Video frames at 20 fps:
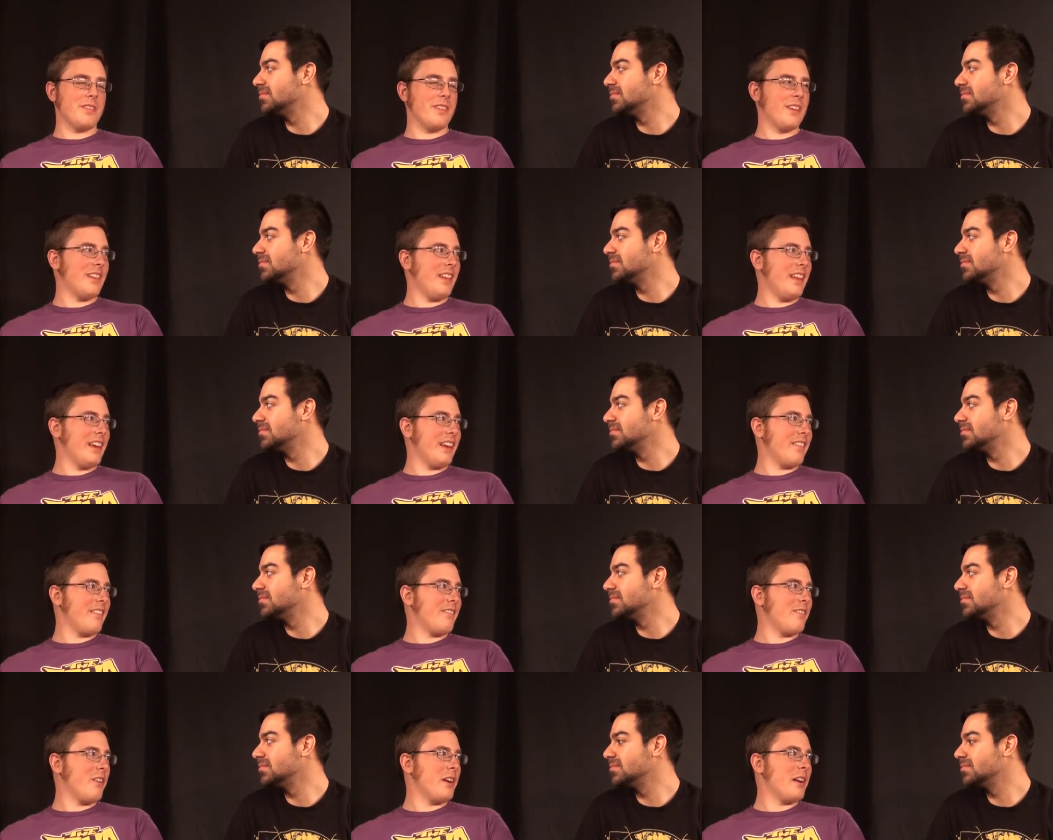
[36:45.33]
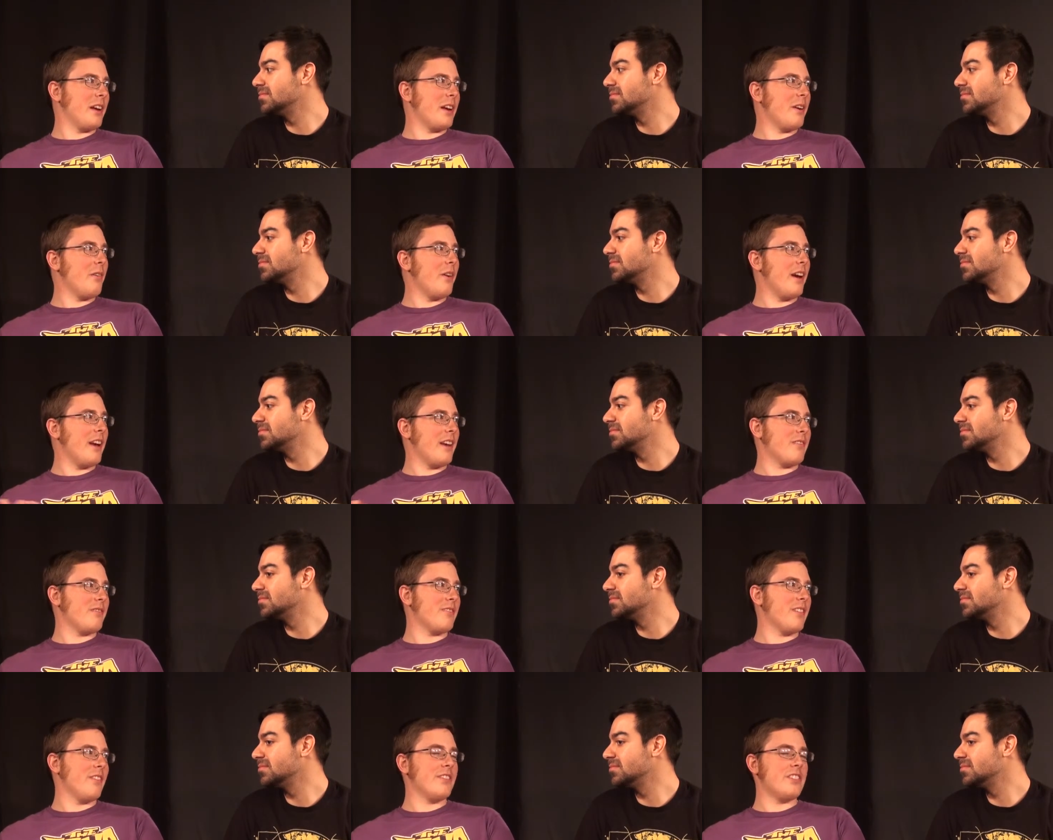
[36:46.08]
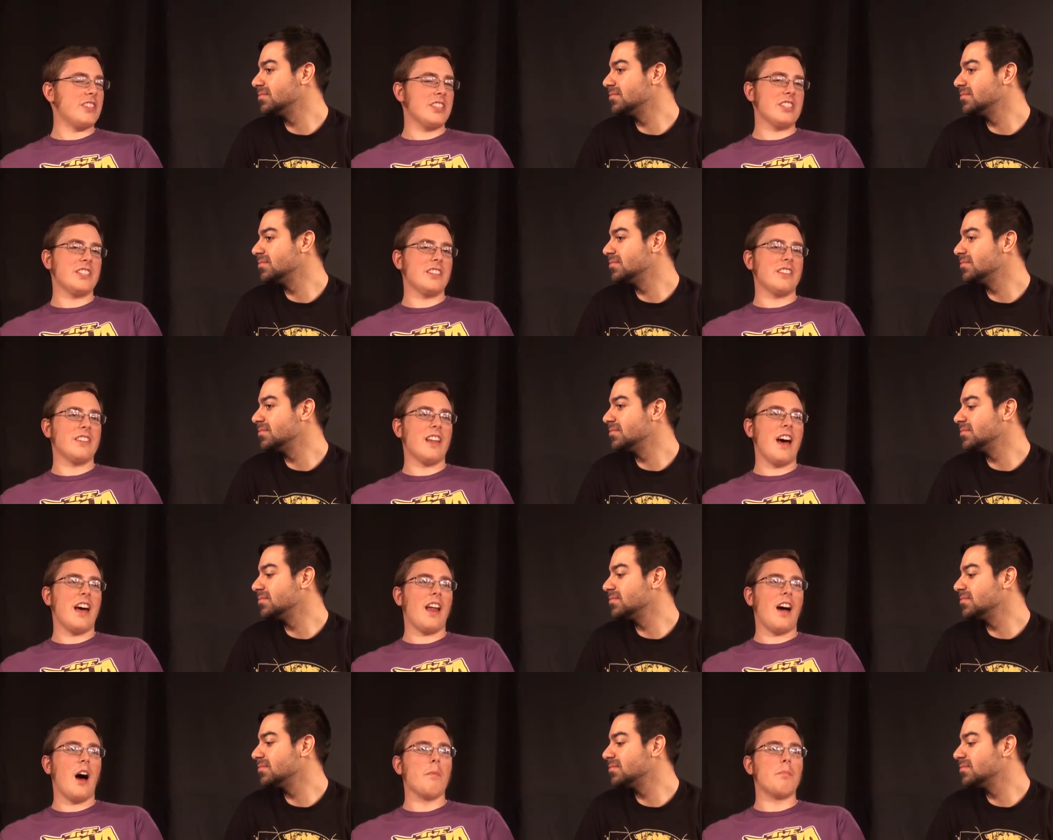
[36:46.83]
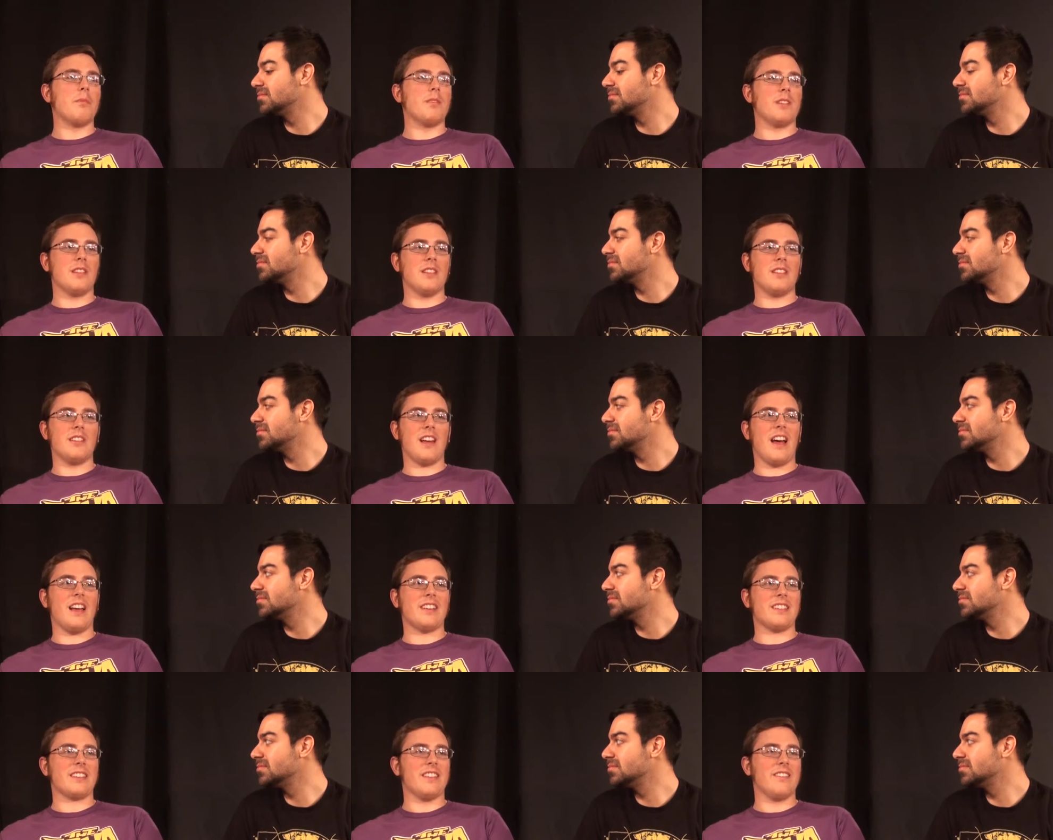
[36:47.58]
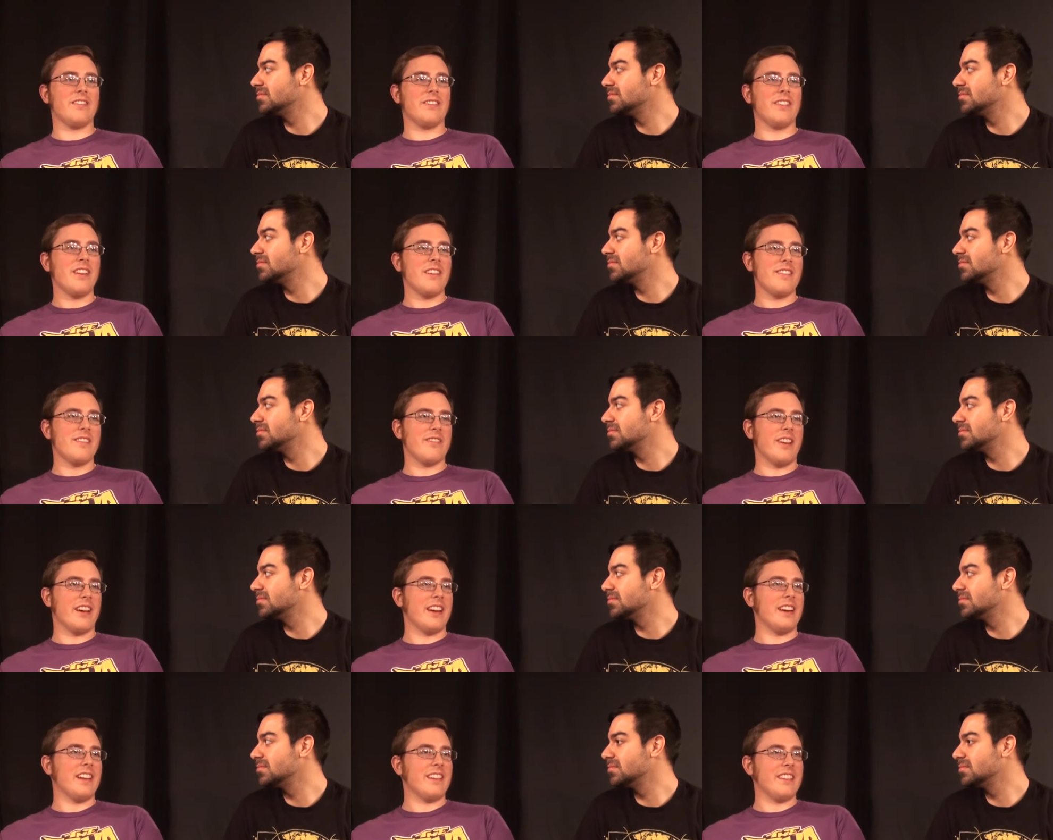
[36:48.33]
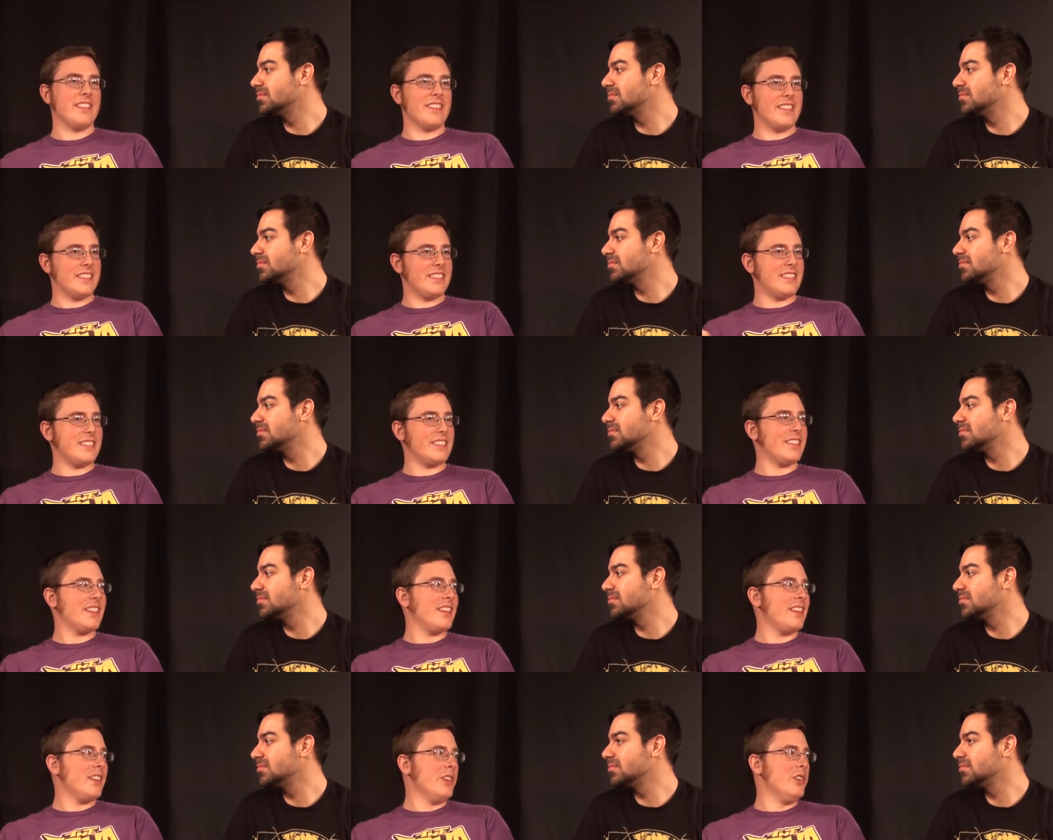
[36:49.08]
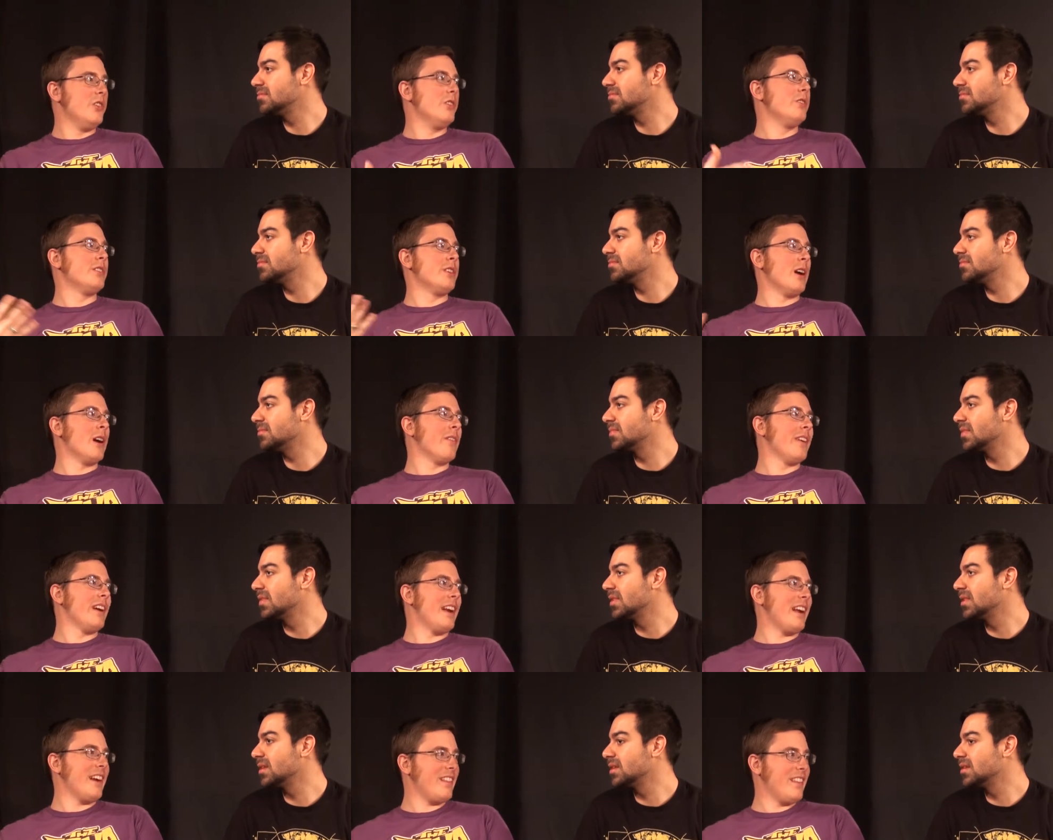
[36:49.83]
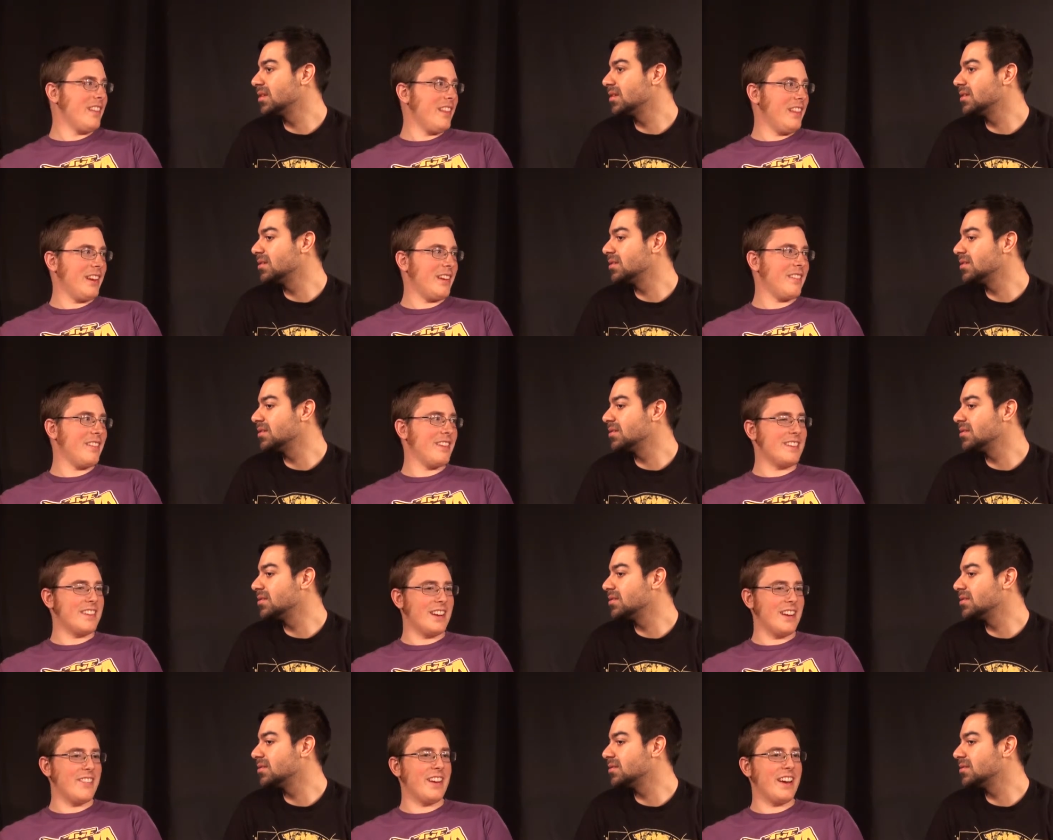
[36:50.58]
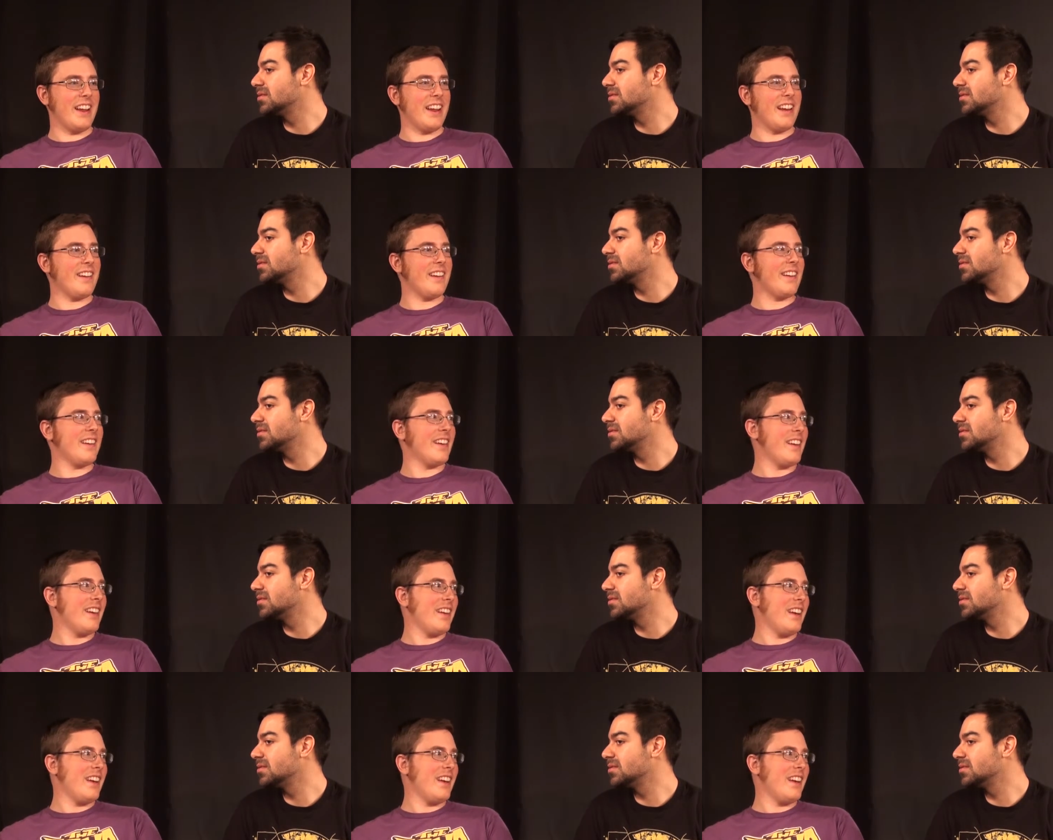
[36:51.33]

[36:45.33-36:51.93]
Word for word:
Speaker 1: of her like running away from. She's still not up to the task of fighting this new Terminator, the Liquid Terminator.